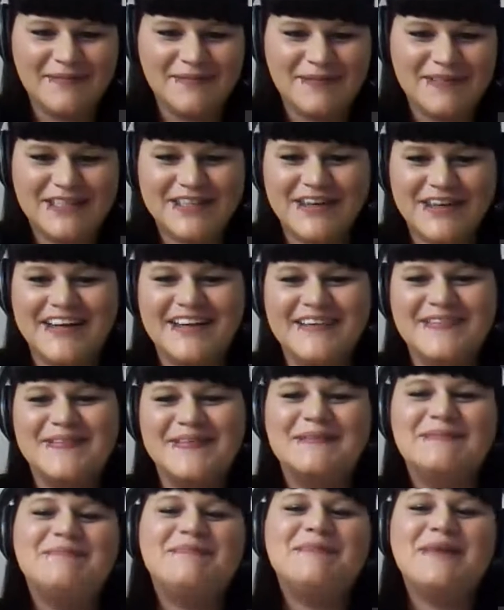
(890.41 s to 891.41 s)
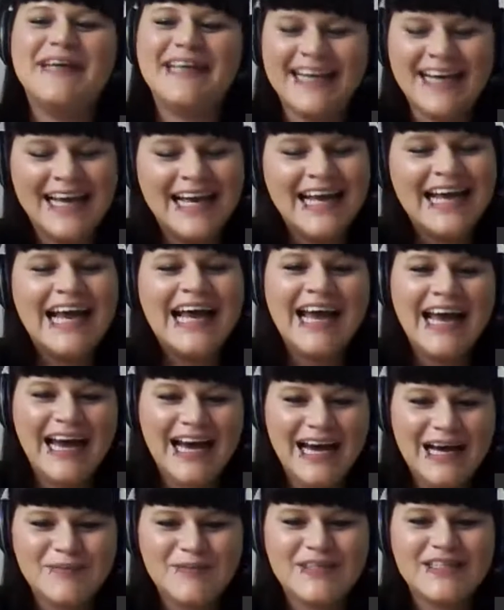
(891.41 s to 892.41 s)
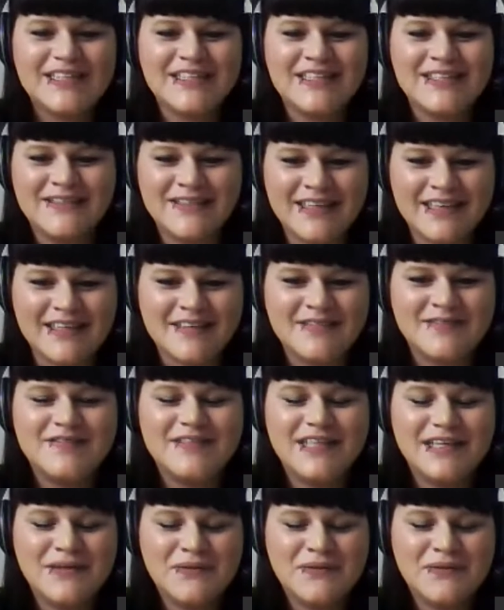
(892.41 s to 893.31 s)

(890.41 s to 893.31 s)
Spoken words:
I'm sure it won't, but absolutely.